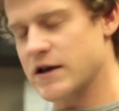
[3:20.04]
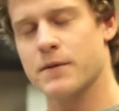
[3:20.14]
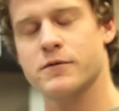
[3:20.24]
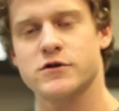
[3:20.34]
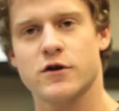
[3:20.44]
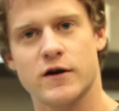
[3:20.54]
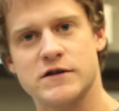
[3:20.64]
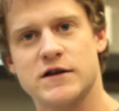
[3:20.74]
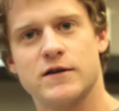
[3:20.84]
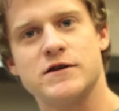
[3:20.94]
samples are going to
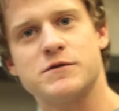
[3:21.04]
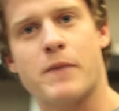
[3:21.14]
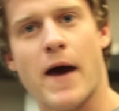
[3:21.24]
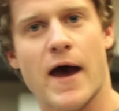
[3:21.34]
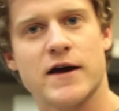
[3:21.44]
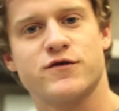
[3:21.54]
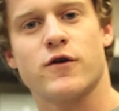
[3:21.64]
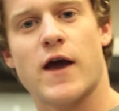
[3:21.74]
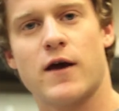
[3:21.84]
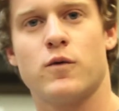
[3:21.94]
sit in these bags
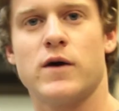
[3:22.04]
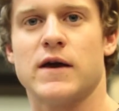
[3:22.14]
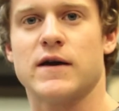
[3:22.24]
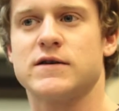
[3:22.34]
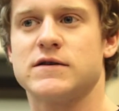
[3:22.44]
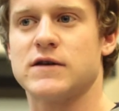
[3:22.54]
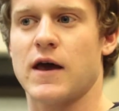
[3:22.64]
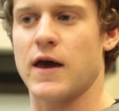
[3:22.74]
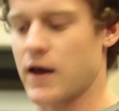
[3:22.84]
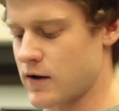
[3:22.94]
for 8 weeks.
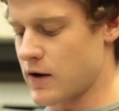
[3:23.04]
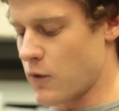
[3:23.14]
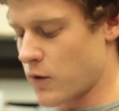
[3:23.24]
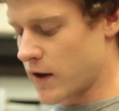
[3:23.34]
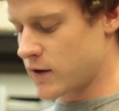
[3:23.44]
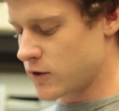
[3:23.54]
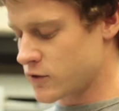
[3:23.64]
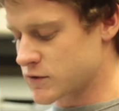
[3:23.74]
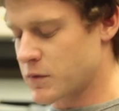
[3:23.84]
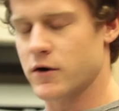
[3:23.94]
And what I
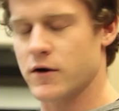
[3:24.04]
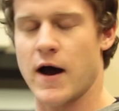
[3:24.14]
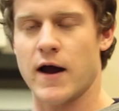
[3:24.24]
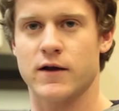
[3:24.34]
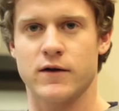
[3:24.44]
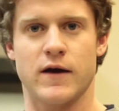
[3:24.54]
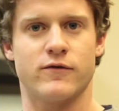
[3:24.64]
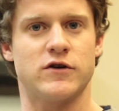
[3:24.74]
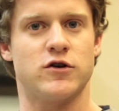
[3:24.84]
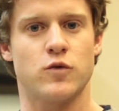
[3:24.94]
do is periodically,
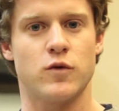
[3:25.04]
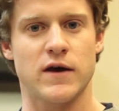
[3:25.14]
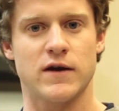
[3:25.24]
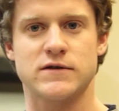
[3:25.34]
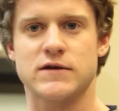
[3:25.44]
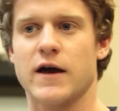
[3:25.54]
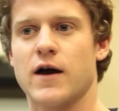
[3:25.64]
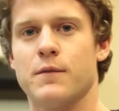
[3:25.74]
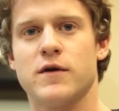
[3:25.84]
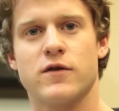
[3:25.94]
every 2 weeks, I
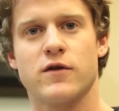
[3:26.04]
come into the